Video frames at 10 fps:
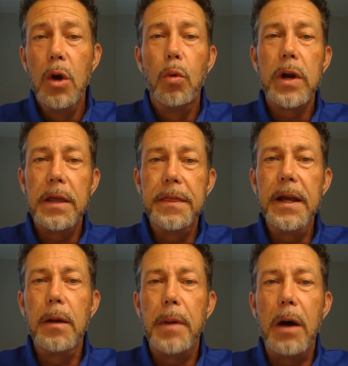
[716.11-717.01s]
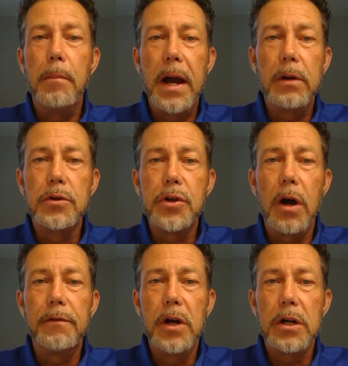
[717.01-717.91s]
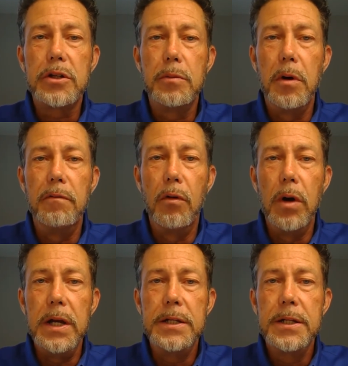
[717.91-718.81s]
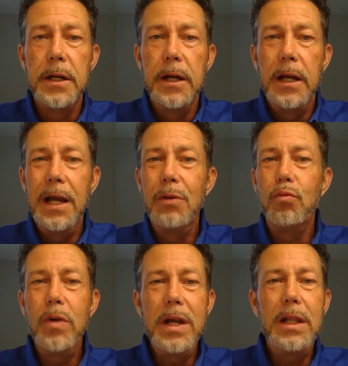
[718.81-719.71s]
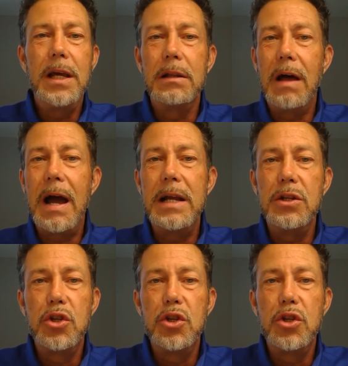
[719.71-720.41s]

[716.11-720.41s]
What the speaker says: When I think about Microsoft Customer Voice, it really aligns